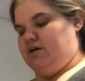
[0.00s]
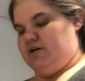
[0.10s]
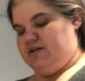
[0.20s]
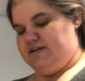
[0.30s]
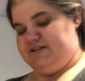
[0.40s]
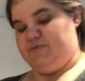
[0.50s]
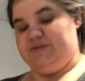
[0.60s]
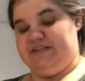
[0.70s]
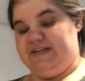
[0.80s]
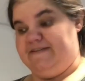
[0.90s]
This
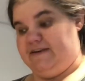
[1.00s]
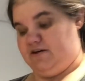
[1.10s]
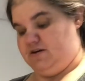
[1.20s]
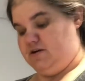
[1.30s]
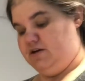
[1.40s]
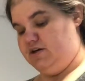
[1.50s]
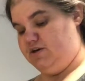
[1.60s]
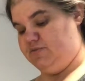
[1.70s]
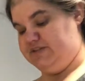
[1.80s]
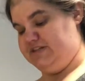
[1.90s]
was in there.
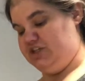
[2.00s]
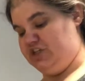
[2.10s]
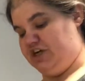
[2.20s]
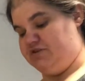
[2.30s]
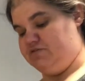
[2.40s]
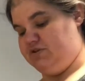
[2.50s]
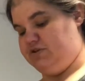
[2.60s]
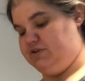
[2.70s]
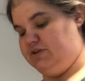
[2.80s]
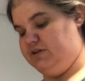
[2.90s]
It was in
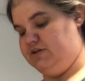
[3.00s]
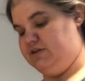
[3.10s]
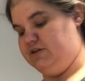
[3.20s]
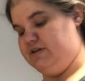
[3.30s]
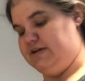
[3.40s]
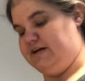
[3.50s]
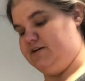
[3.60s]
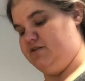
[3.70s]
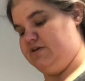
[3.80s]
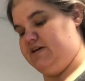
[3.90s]
general not a
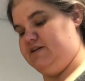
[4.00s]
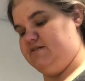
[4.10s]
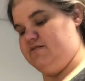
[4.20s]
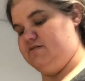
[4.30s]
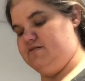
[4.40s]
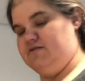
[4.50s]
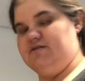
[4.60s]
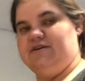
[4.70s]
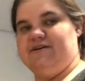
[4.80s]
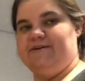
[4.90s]
great
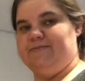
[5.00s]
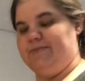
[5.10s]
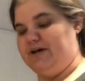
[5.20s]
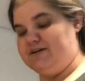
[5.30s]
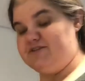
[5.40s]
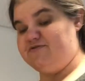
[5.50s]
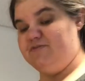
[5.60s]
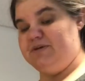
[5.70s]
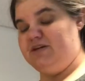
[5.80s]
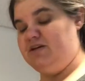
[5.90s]
box for
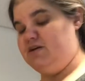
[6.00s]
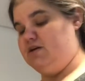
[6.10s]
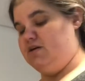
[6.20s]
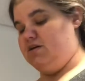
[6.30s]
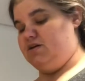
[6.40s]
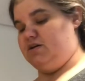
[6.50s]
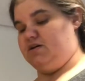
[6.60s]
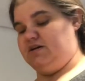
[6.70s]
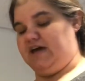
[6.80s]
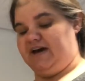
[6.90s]
me.
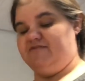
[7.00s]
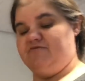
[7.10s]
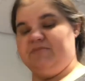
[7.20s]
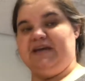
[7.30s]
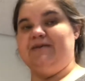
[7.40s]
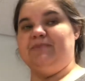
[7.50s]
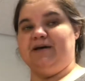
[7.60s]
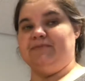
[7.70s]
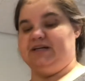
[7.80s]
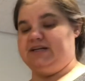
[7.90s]
I have made my
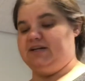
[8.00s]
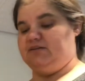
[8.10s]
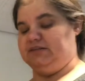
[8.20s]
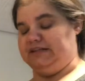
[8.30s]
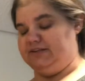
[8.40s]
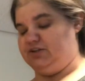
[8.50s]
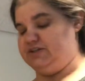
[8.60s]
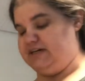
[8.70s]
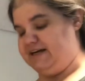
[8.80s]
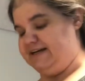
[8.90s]
money and a little
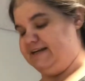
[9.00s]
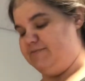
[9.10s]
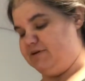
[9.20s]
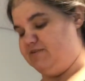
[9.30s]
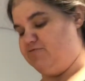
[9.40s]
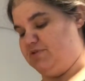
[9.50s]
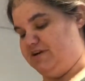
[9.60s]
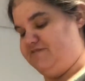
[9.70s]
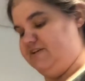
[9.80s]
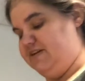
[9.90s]
tiny bit of
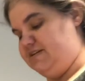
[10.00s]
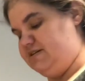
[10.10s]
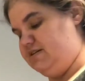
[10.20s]
profit.